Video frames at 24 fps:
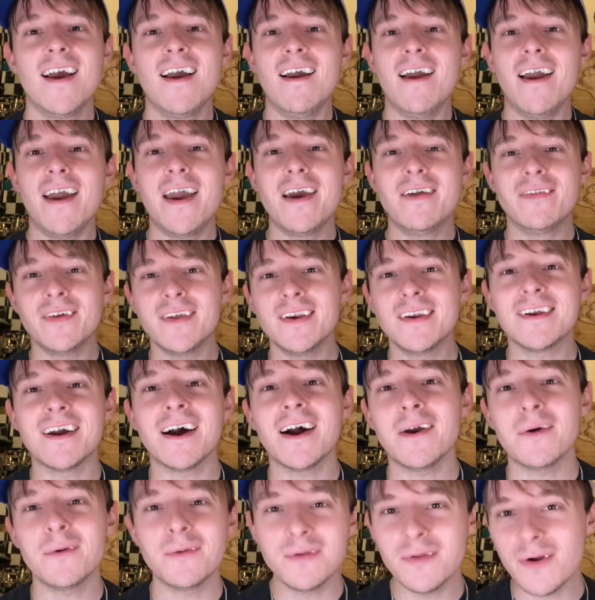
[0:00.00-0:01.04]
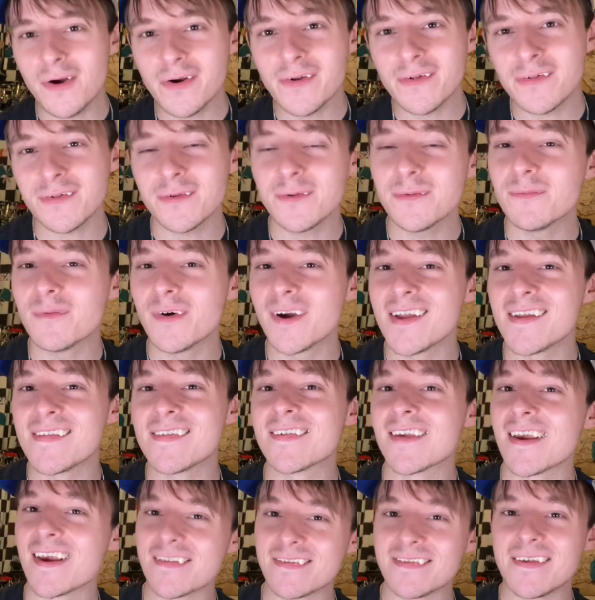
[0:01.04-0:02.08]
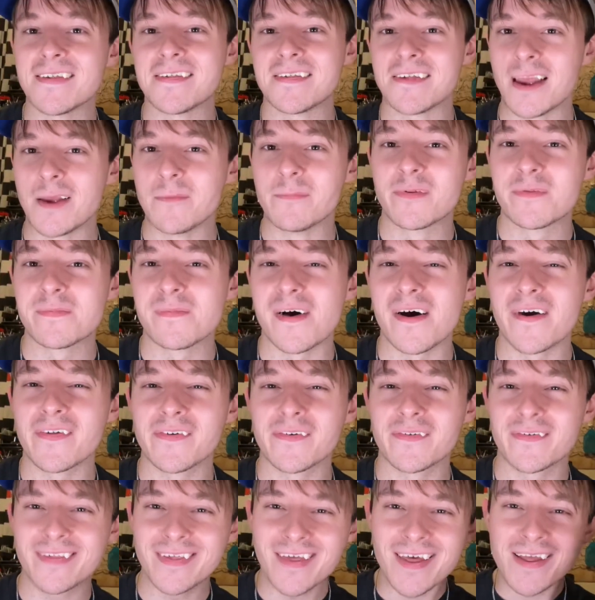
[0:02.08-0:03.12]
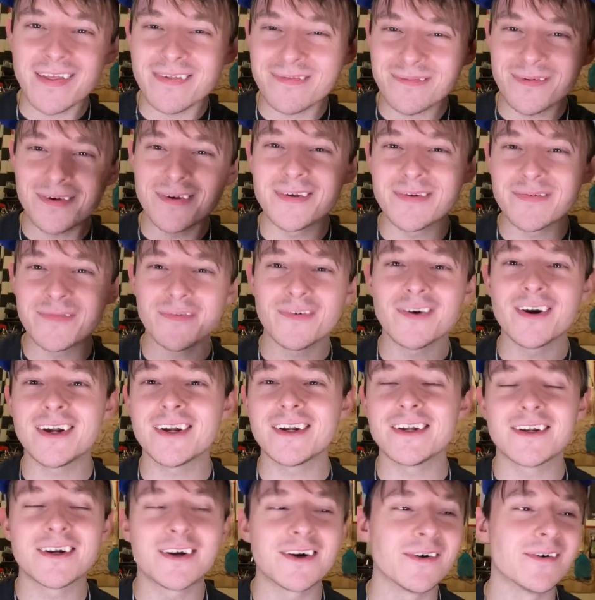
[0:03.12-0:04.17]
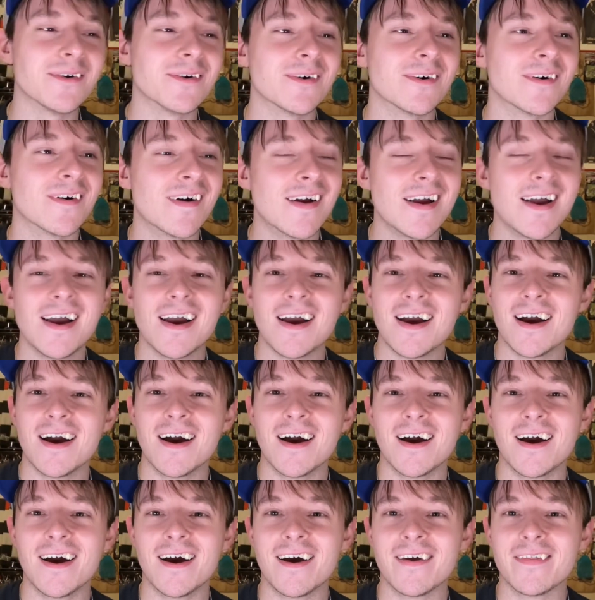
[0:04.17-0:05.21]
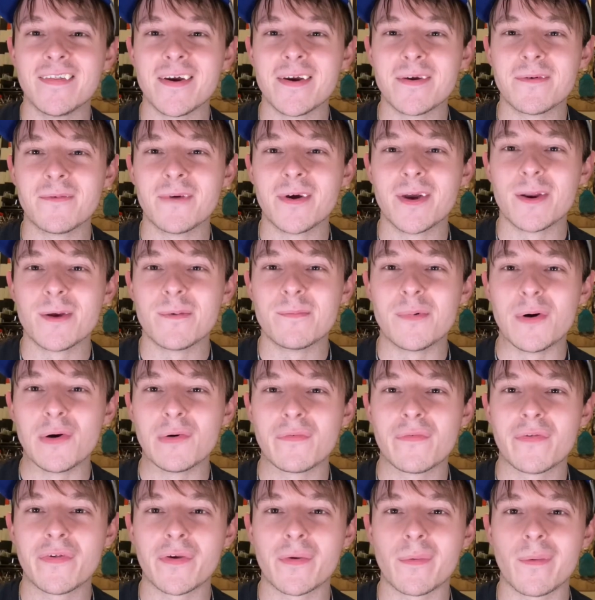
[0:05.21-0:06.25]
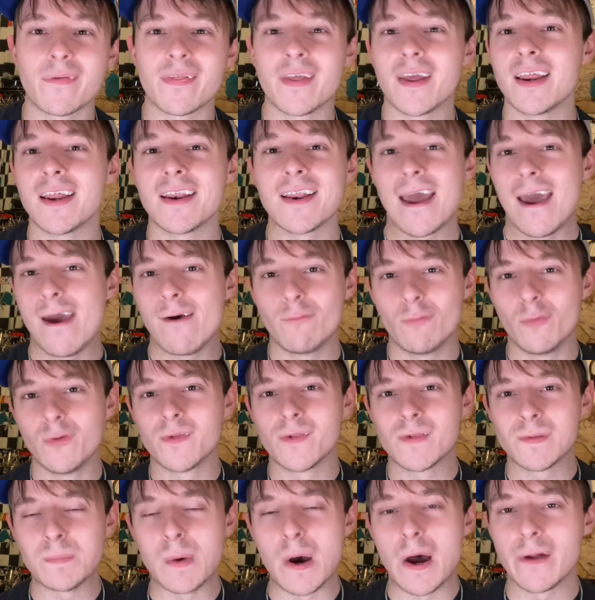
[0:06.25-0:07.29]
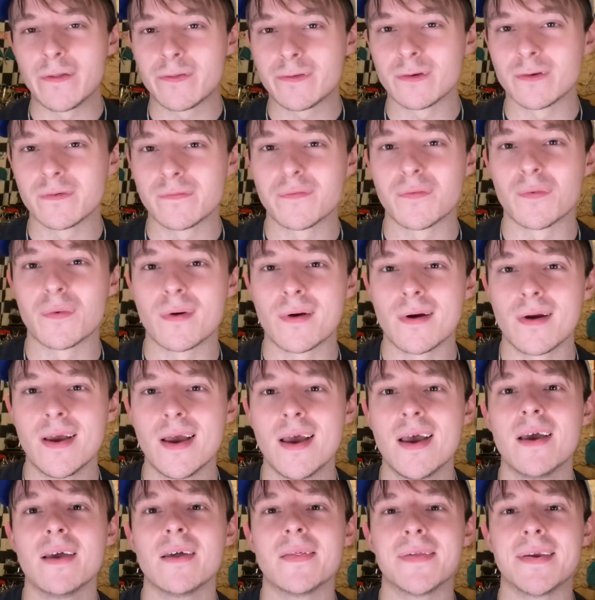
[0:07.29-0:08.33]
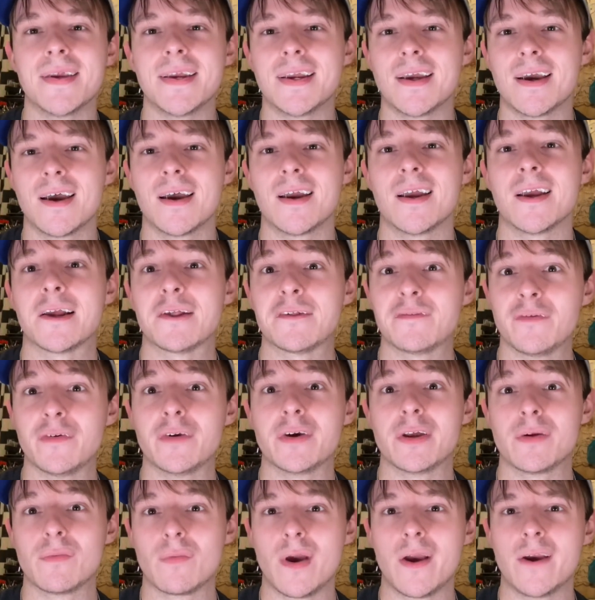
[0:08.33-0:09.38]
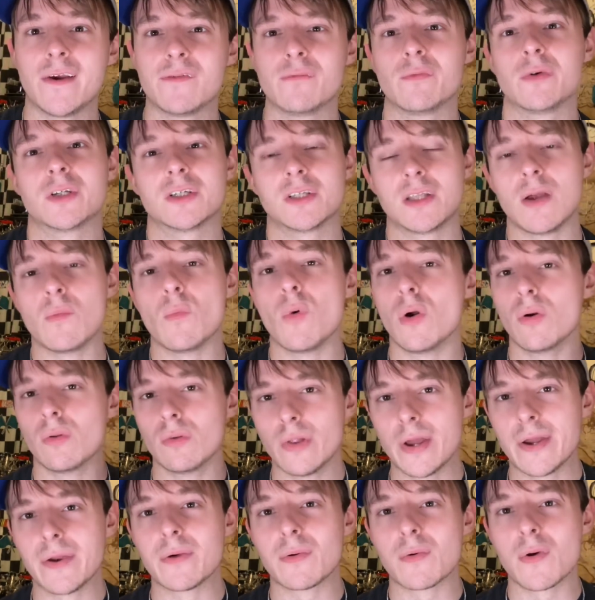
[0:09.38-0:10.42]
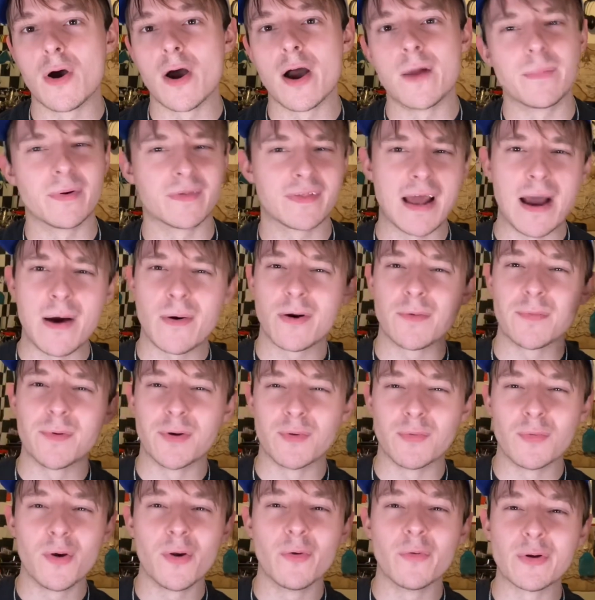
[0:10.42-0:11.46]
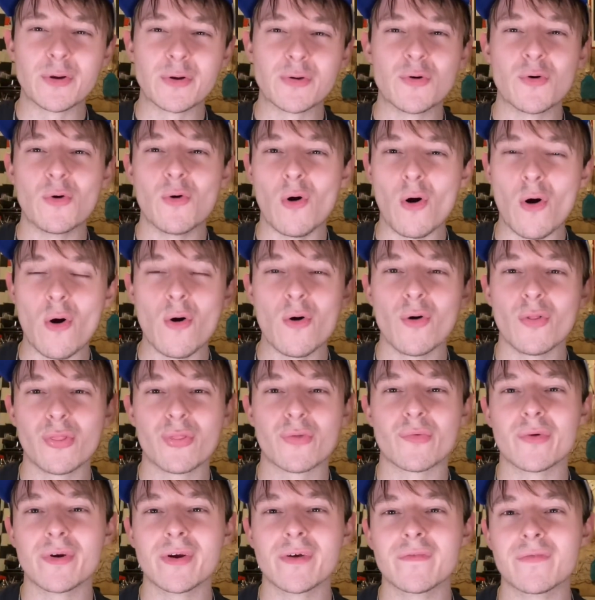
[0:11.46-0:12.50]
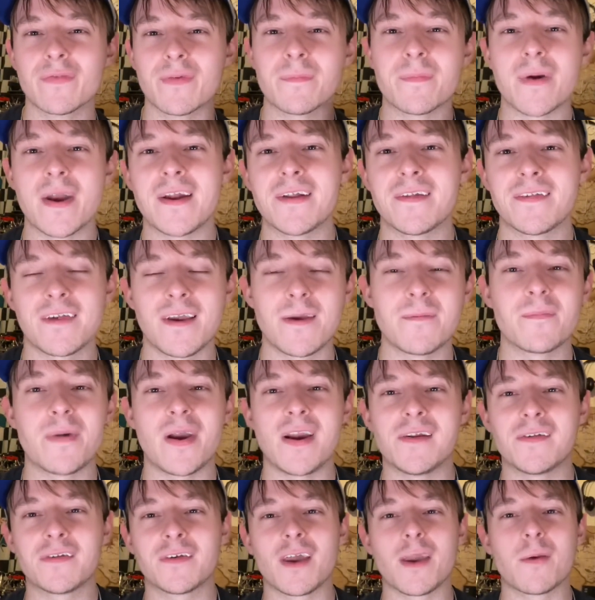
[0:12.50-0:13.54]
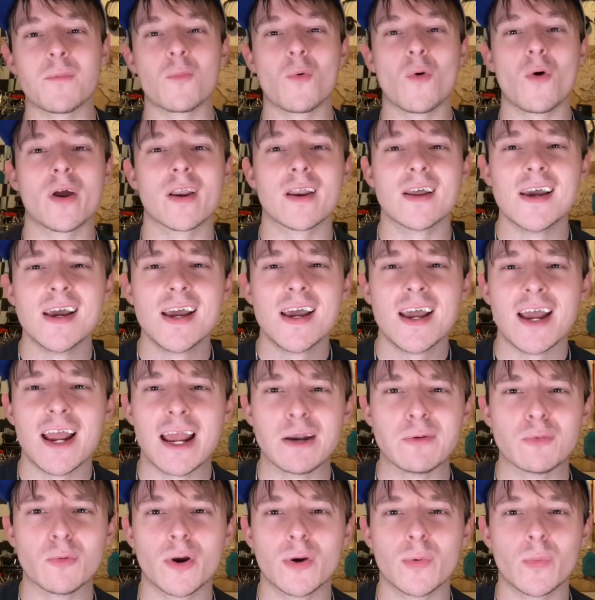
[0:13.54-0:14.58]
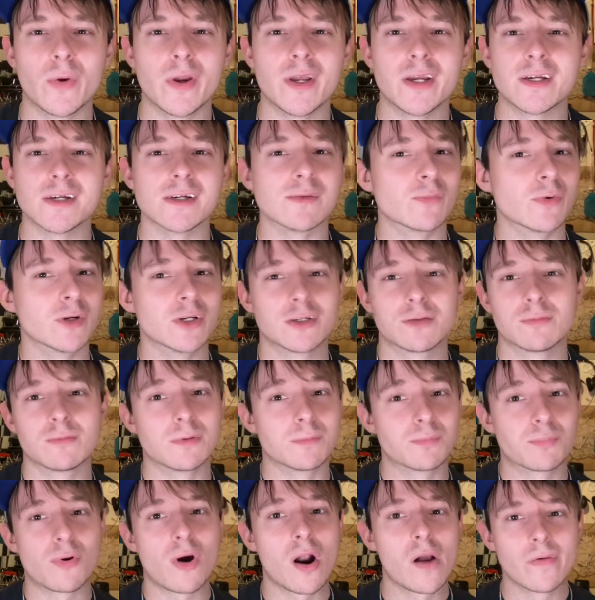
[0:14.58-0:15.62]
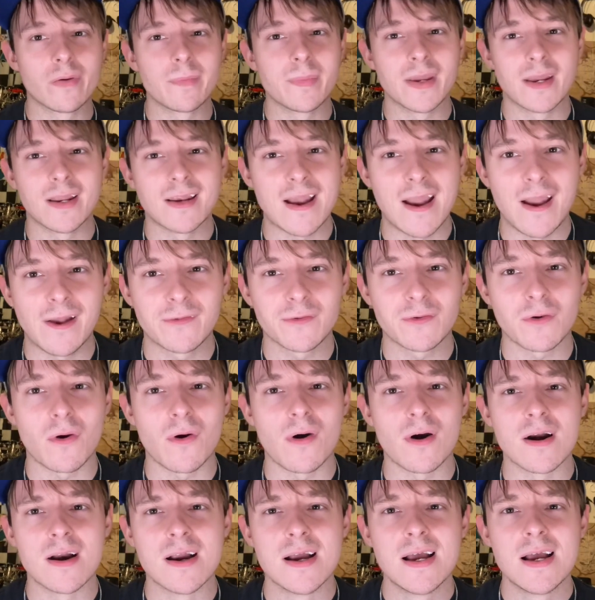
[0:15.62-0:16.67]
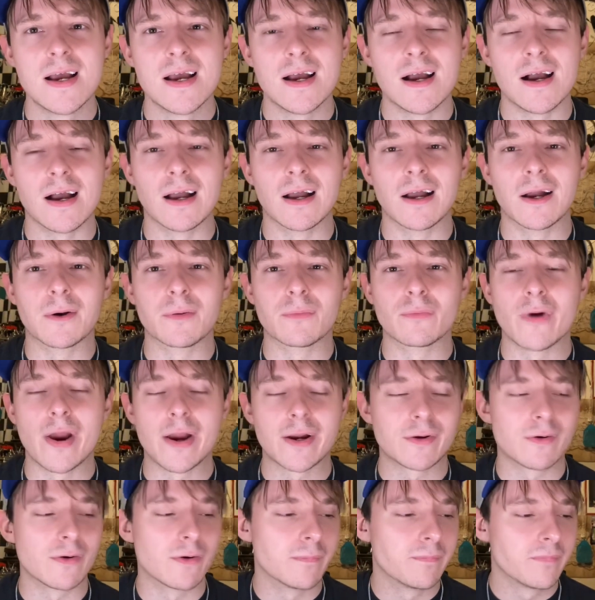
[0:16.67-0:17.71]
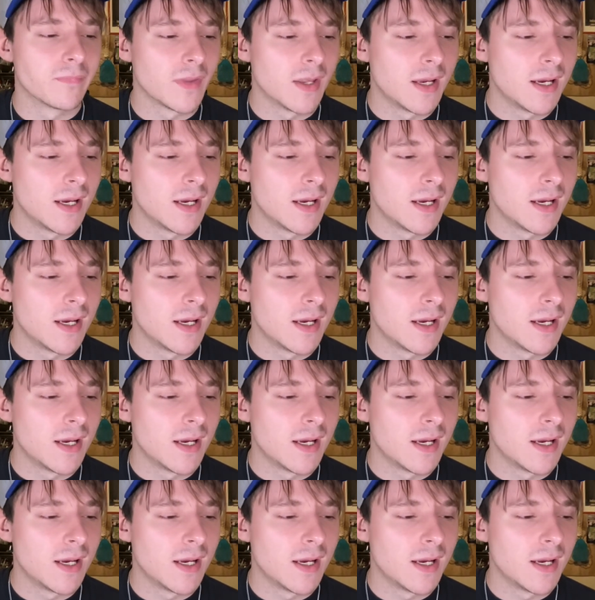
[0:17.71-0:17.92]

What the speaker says: And then Kyle Larson wins in the same sponsor. So that's really freaking cool. They win in both series. They didn't have one sponsored for the Xfinity race, which they will later on. But that would have been really cool. All three of the same paint scheme won in one weekend, which would probably be a NASCAR record.